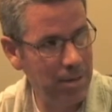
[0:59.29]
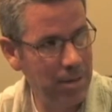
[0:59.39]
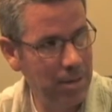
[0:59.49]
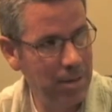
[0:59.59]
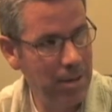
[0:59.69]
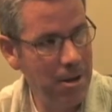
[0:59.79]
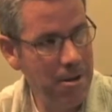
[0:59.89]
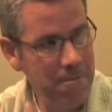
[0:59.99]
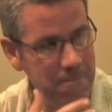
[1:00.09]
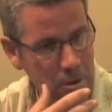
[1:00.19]
Wow.
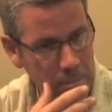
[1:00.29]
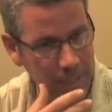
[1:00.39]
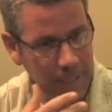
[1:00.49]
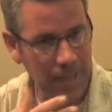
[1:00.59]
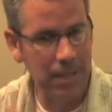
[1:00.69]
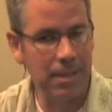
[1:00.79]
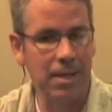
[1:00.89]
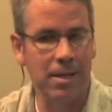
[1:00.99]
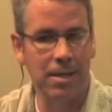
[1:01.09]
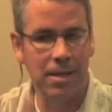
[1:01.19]
Foaming and
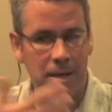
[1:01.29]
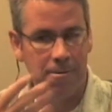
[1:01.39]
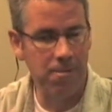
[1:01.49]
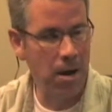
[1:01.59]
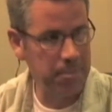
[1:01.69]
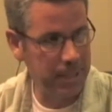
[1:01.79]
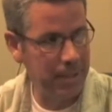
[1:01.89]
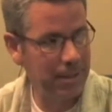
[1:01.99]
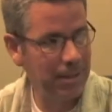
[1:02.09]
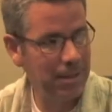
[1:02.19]
then vomiting.
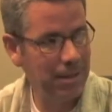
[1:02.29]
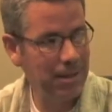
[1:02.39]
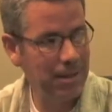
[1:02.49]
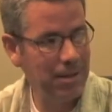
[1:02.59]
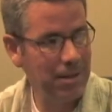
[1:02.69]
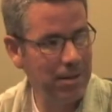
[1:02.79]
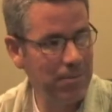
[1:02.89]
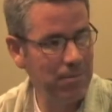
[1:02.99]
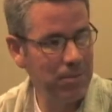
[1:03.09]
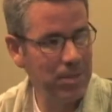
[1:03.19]
Oh,
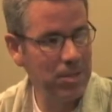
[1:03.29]
wow.